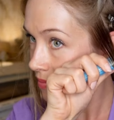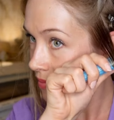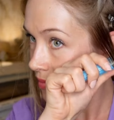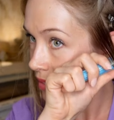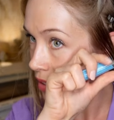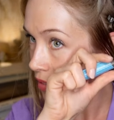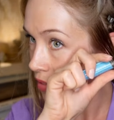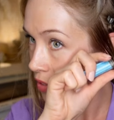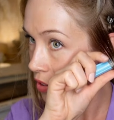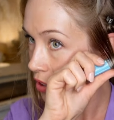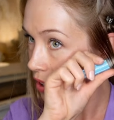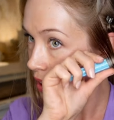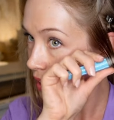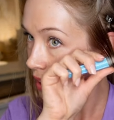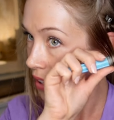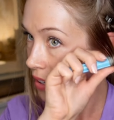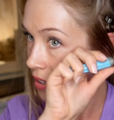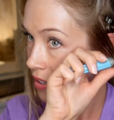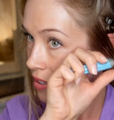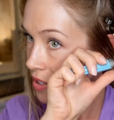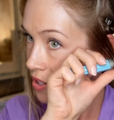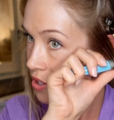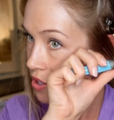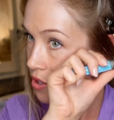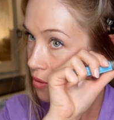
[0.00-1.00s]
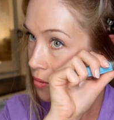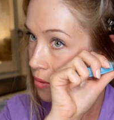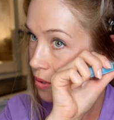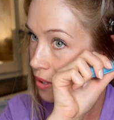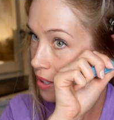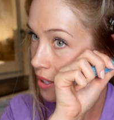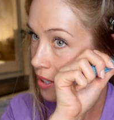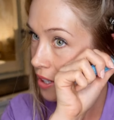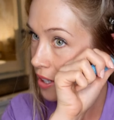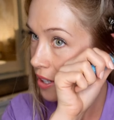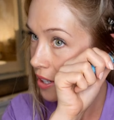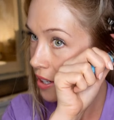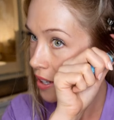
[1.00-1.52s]
If your hair is
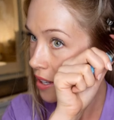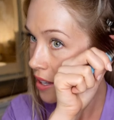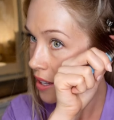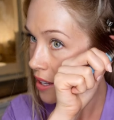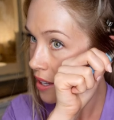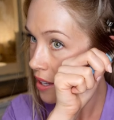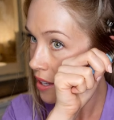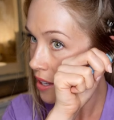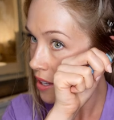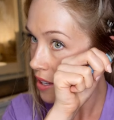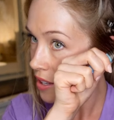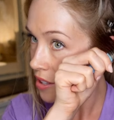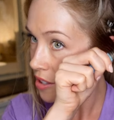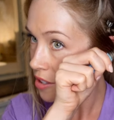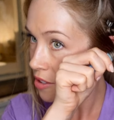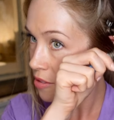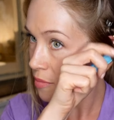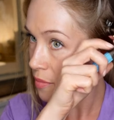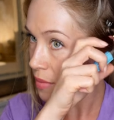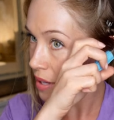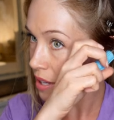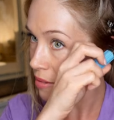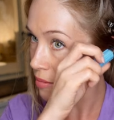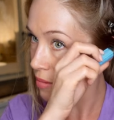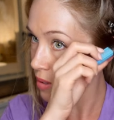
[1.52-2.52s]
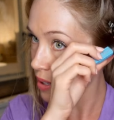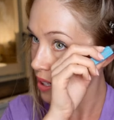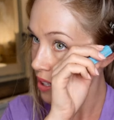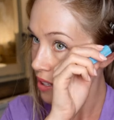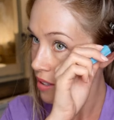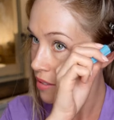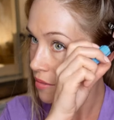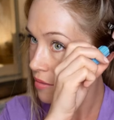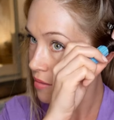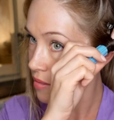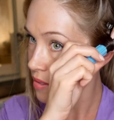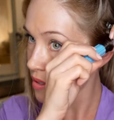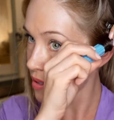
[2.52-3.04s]
shorter, you may want
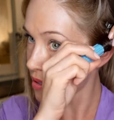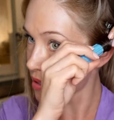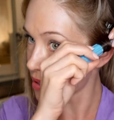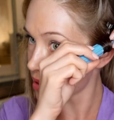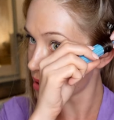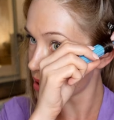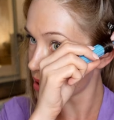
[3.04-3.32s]
to use the